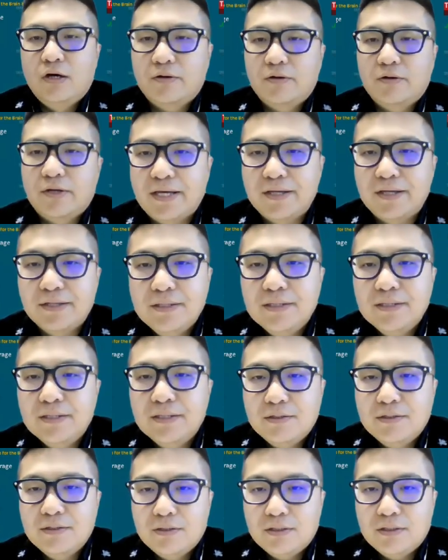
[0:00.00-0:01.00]
Okay,
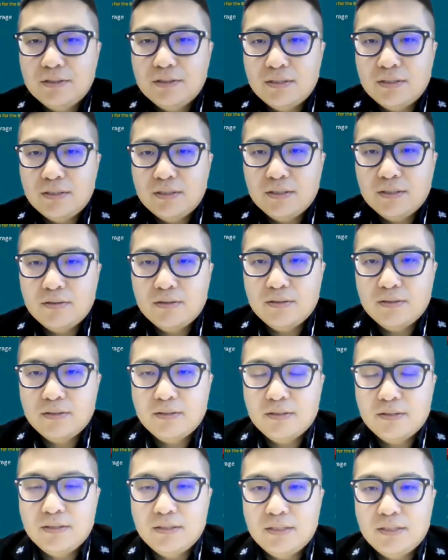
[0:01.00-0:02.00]

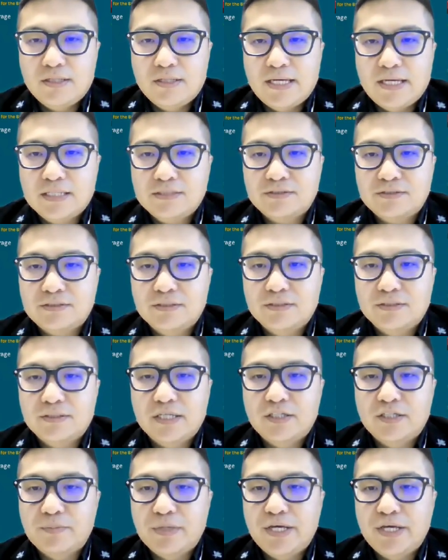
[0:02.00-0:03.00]
let
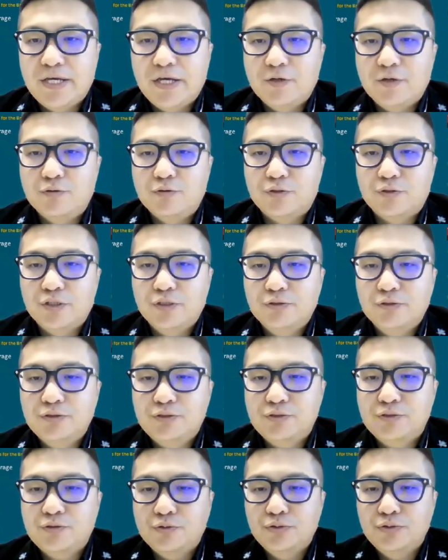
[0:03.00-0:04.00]
me
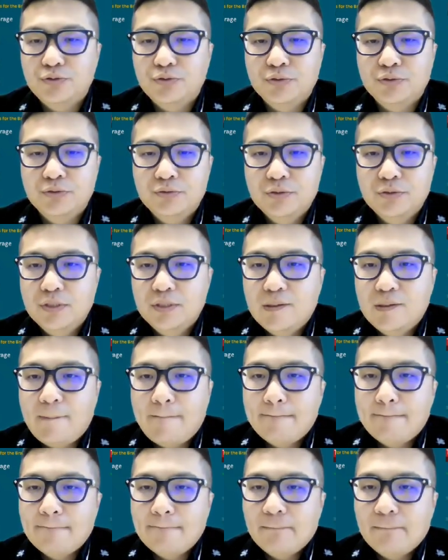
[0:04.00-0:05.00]
introduce to you
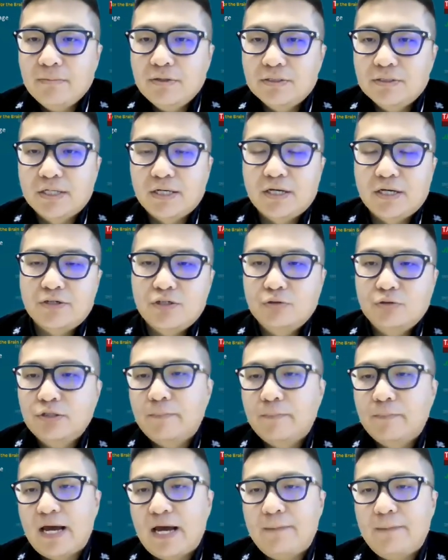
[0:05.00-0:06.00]
the
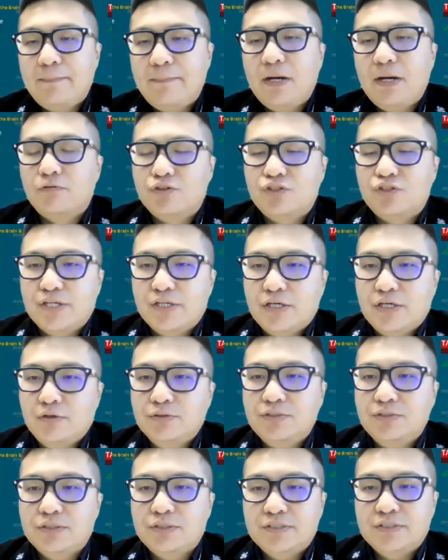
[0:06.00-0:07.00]
roadmap of
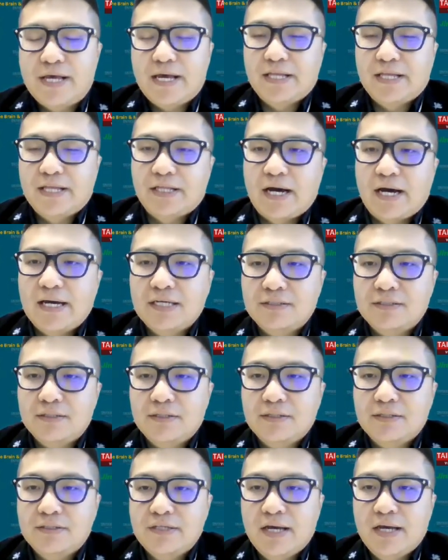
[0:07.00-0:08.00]
JinKO's
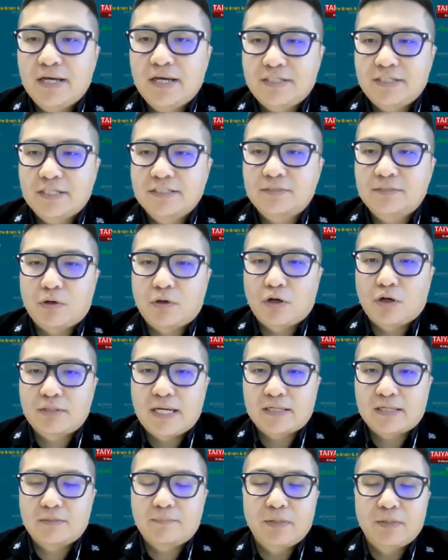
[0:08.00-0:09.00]
C&I ESS
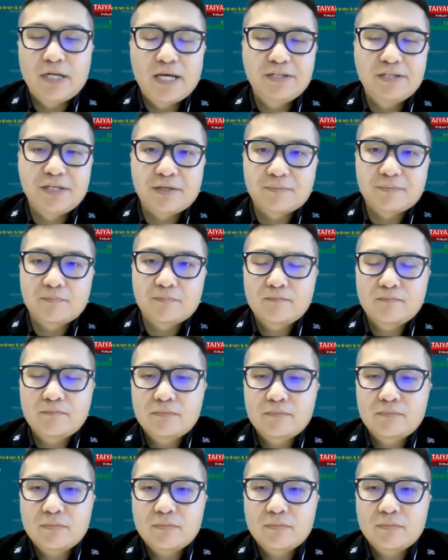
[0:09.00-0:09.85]
product planning.